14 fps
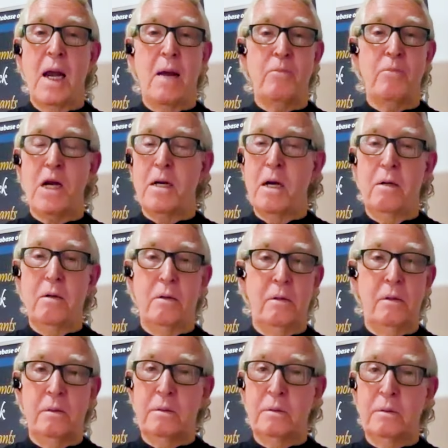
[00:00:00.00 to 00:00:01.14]
And I'm going to
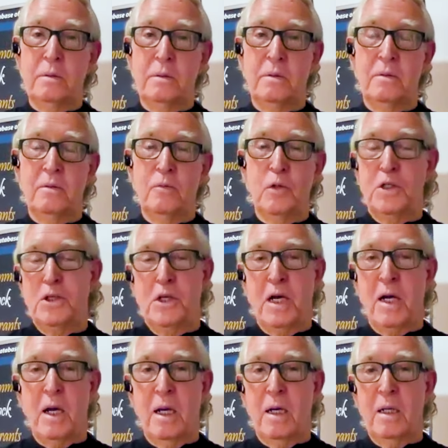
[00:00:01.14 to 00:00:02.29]
know what you
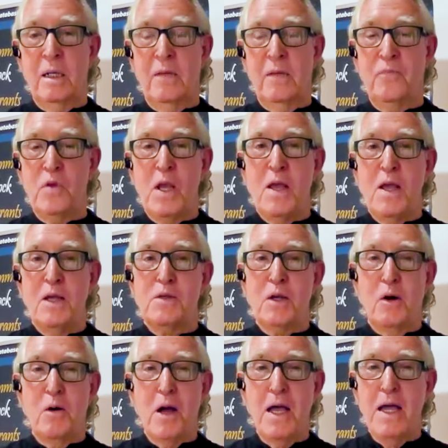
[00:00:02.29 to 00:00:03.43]
got.
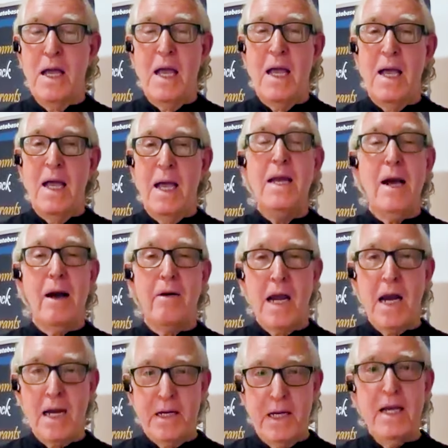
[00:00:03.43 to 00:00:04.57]
So anyhow,
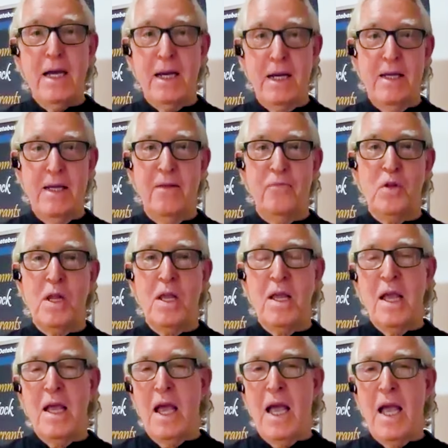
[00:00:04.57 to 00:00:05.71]
and I did.
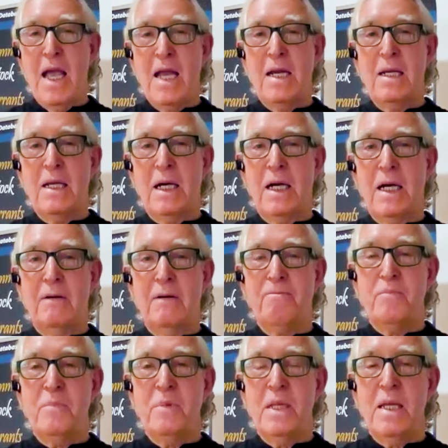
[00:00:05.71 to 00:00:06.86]
And
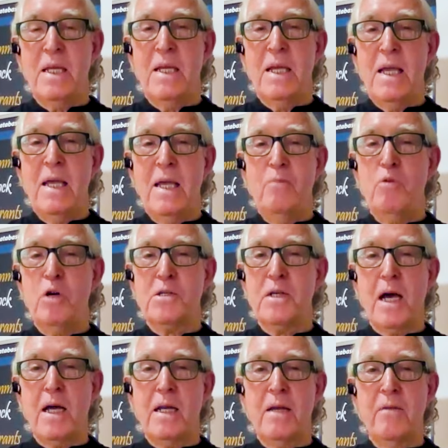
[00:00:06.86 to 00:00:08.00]
he was
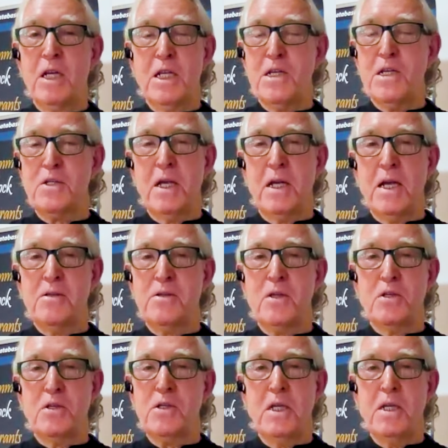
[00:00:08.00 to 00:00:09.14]
not even listed
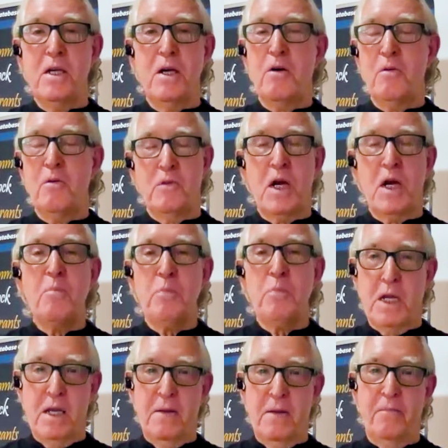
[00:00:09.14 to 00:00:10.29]
as the CEO of the
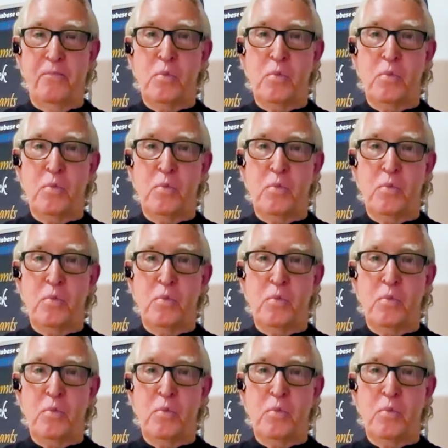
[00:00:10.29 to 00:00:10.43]
company.